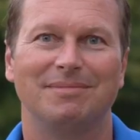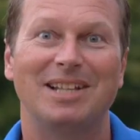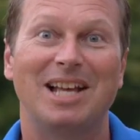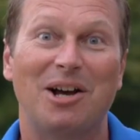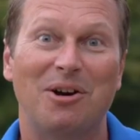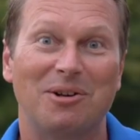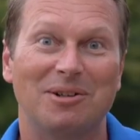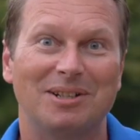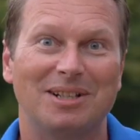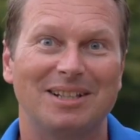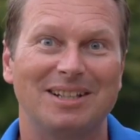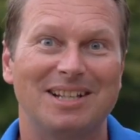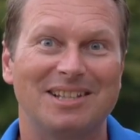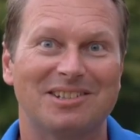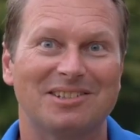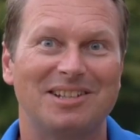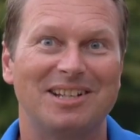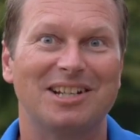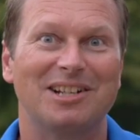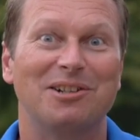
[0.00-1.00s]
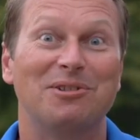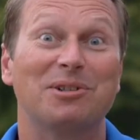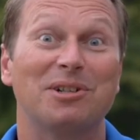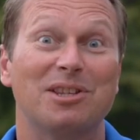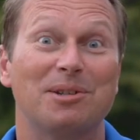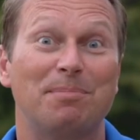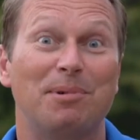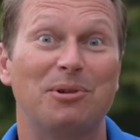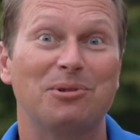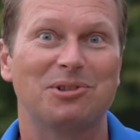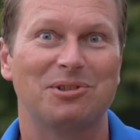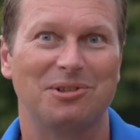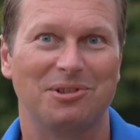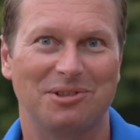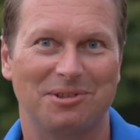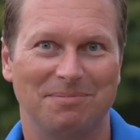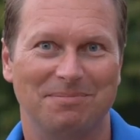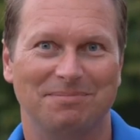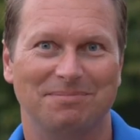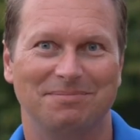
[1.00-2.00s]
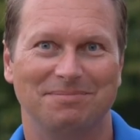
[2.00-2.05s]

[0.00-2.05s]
Now, let's take a look at the posters.